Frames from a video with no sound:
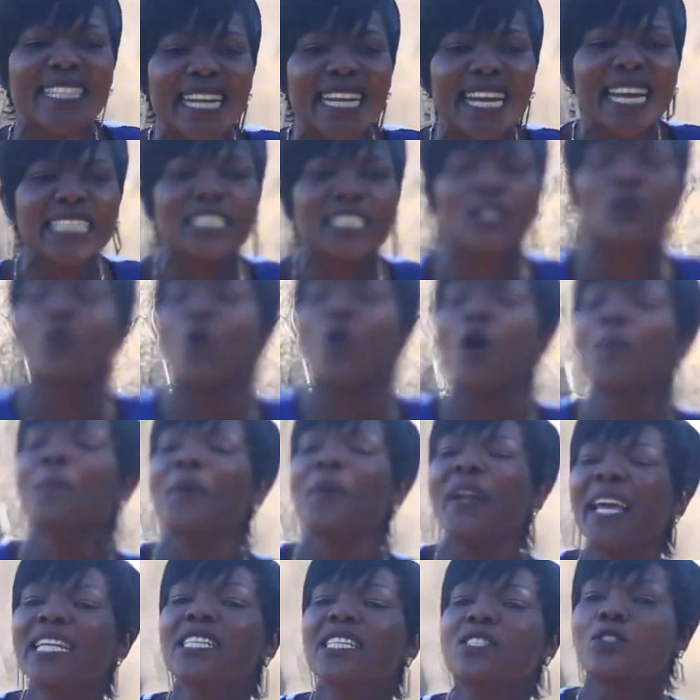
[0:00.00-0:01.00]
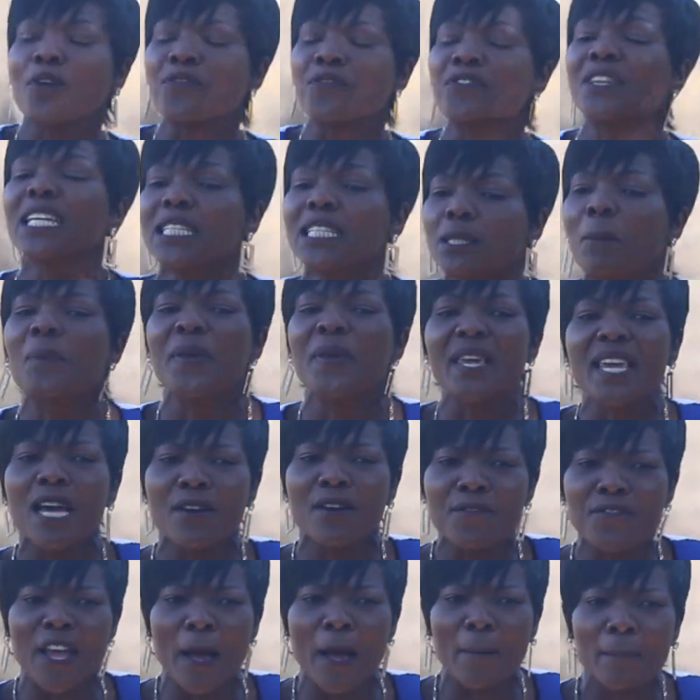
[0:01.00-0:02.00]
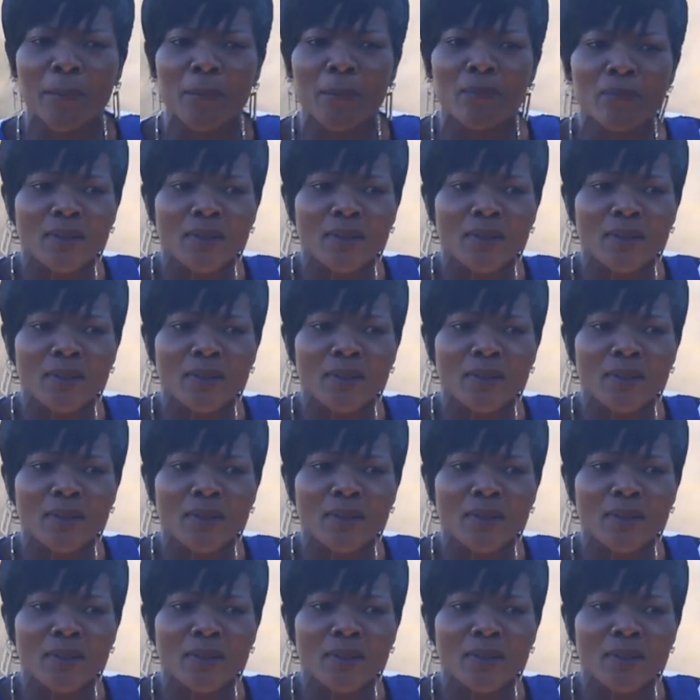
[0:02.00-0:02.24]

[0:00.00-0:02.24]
dad complains of this behavior.